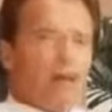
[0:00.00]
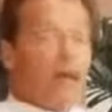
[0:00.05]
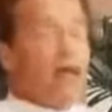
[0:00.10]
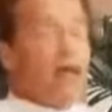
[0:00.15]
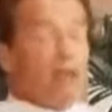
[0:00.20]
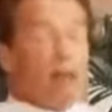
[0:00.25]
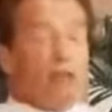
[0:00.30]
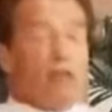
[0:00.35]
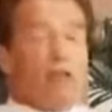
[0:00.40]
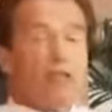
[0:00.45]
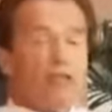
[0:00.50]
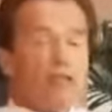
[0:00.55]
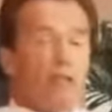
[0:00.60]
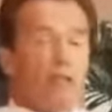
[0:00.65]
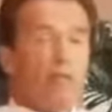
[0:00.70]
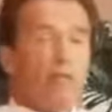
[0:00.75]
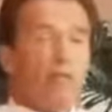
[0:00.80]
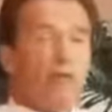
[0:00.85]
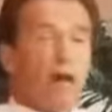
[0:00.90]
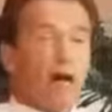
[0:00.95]
I know there's some
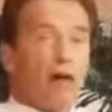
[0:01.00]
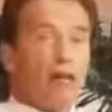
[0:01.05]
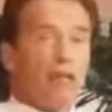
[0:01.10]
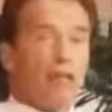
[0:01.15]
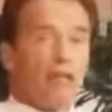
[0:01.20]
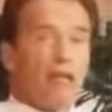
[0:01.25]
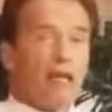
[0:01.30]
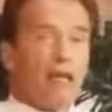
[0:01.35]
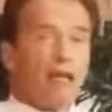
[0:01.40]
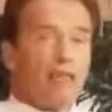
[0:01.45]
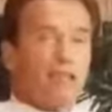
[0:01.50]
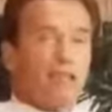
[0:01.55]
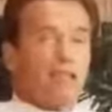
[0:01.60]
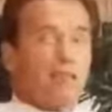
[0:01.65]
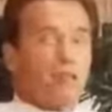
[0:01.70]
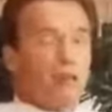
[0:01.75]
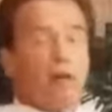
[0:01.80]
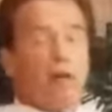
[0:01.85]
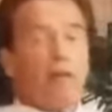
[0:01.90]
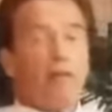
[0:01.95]
of you out there now and says,
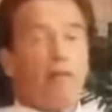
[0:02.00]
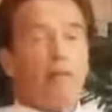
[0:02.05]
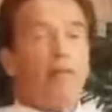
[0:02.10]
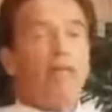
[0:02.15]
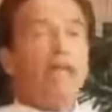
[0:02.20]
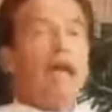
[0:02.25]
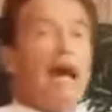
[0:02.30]
well, wait a minute,